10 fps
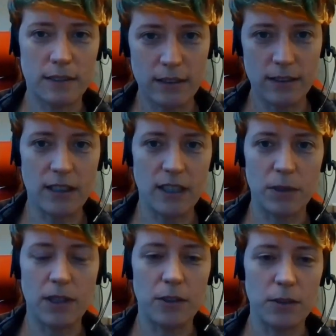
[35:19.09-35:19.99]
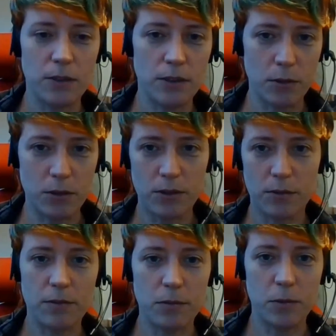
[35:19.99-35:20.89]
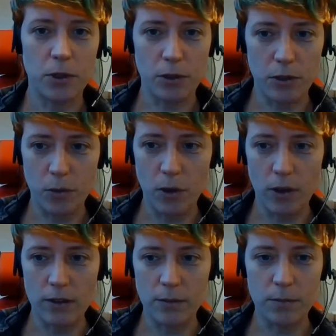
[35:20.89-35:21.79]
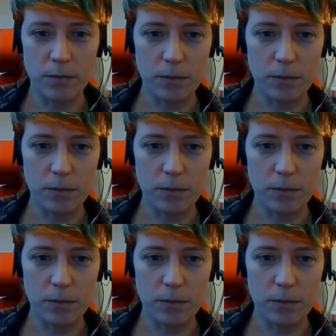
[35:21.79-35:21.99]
this time of year don't work on your walls